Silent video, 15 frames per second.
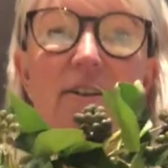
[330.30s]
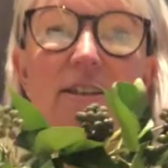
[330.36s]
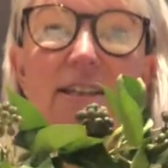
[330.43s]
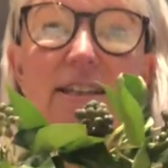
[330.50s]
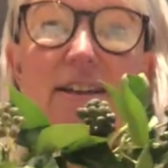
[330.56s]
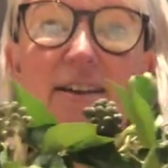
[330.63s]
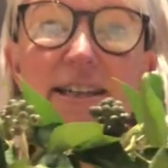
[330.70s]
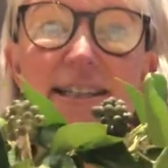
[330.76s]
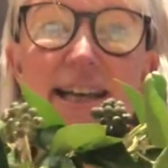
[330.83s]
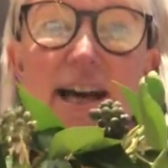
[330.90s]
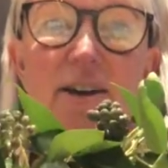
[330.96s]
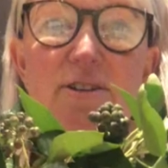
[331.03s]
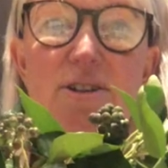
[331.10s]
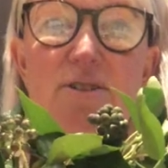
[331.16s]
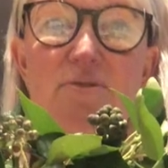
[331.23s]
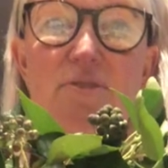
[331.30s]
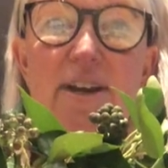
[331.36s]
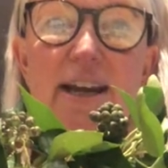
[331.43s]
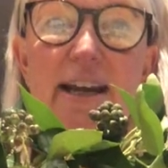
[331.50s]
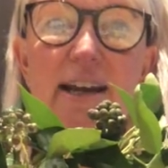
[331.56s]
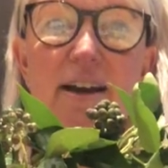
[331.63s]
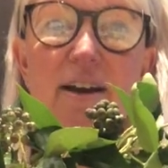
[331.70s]
got a nice outer
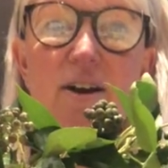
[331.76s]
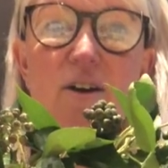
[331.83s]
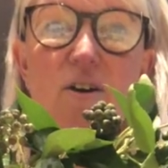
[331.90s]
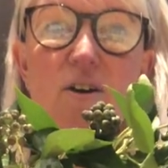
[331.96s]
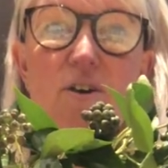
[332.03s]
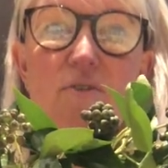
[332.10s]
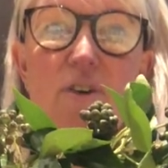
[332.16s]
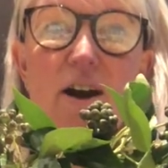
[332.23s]
ring of